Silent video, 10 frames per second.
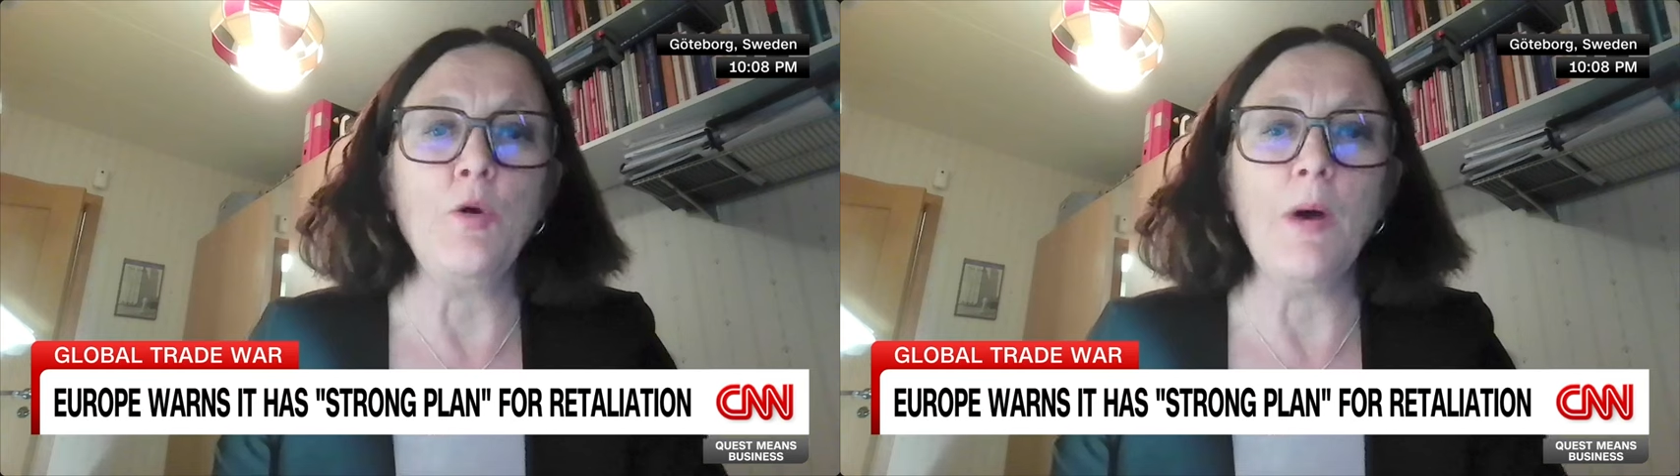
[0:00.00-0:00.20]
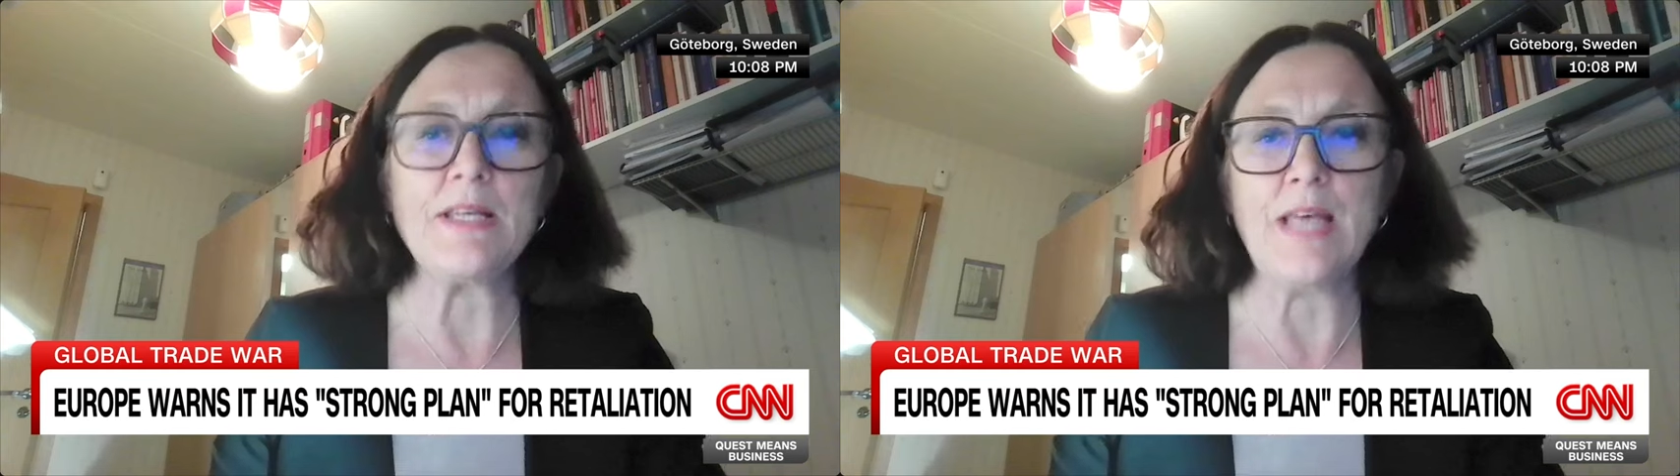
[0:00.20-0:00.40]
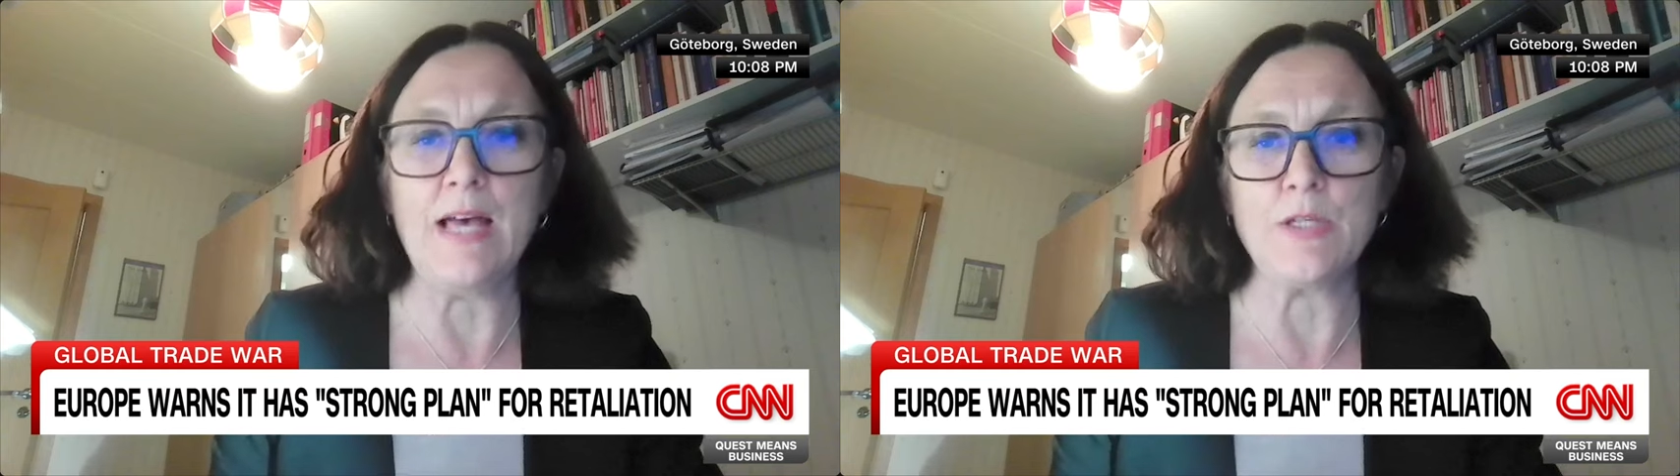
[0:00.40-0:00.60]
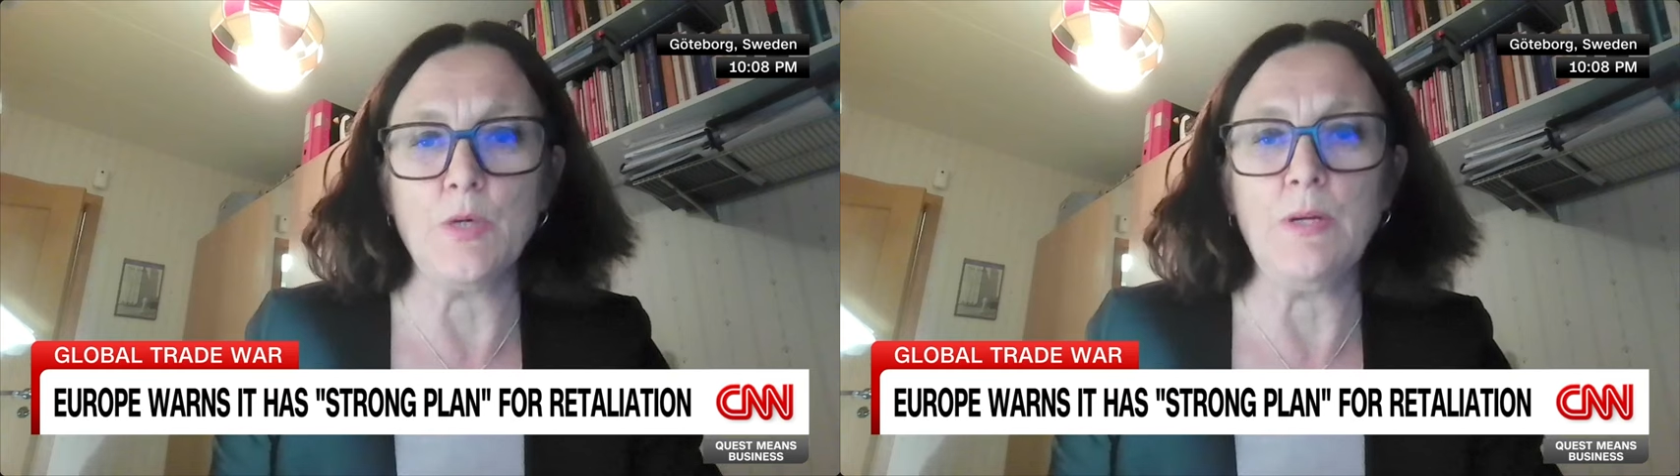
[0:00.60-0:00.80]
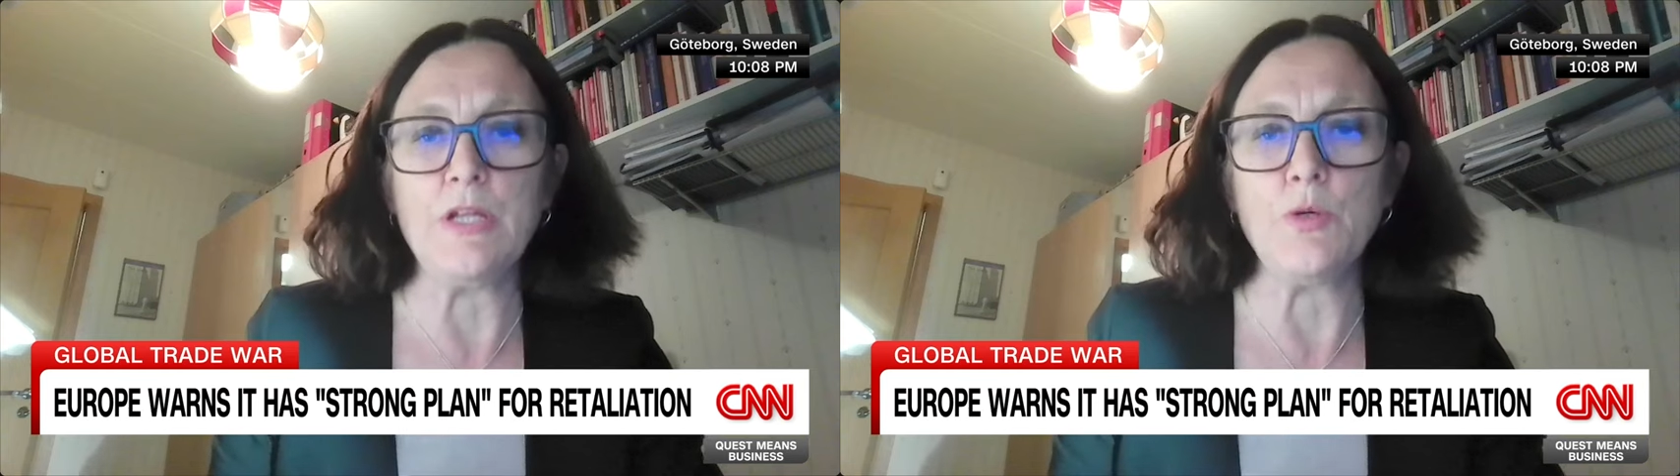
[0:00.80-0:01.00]
US has
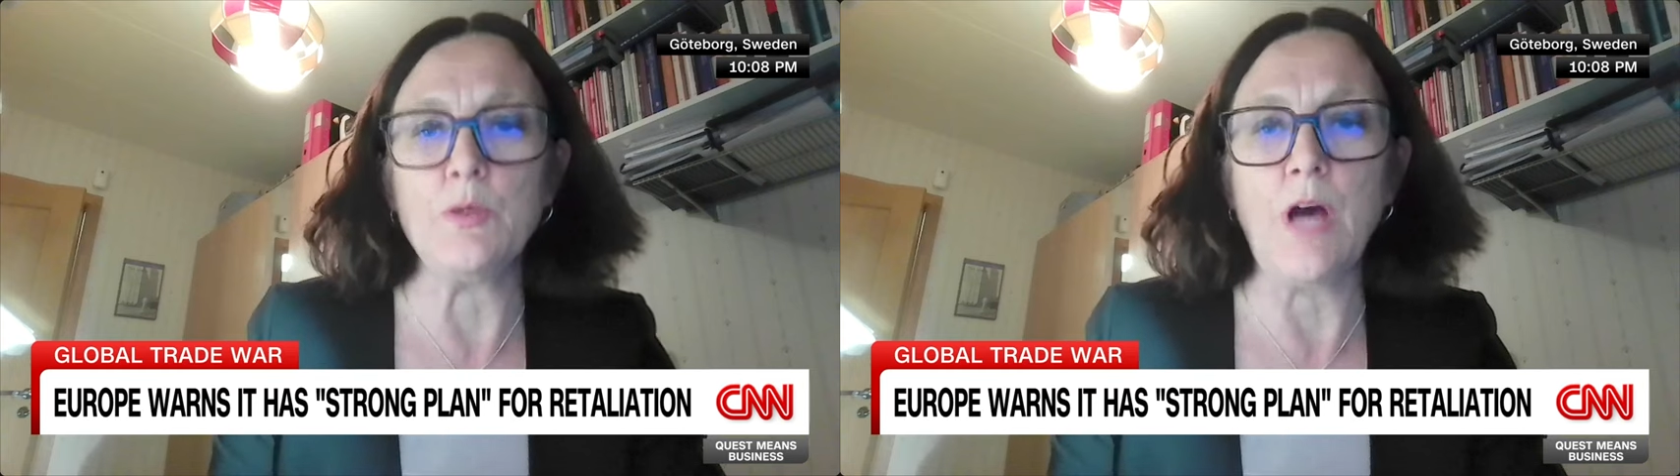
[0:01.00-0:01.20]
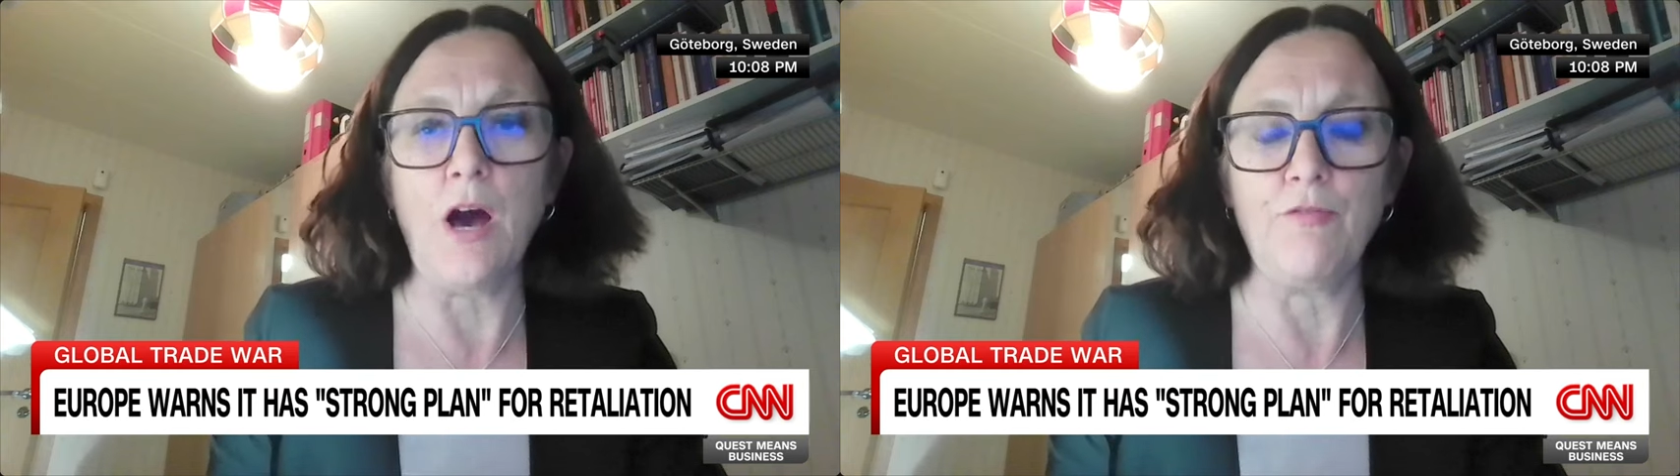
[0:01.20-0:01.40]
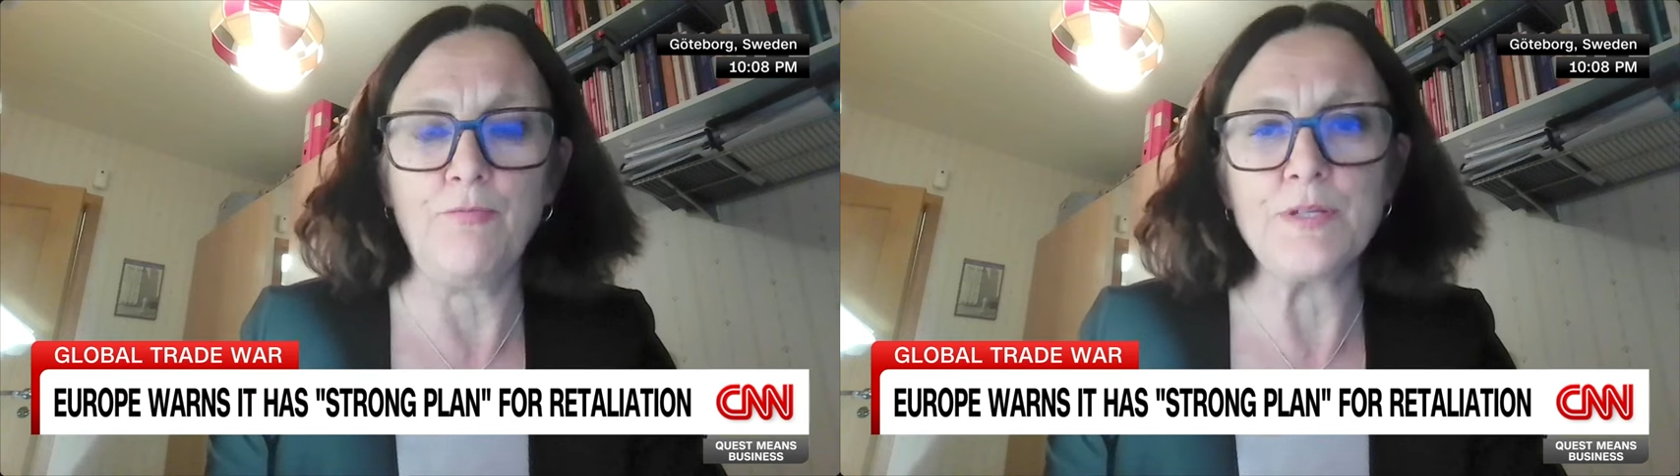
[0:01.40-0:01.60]
only 2.5%.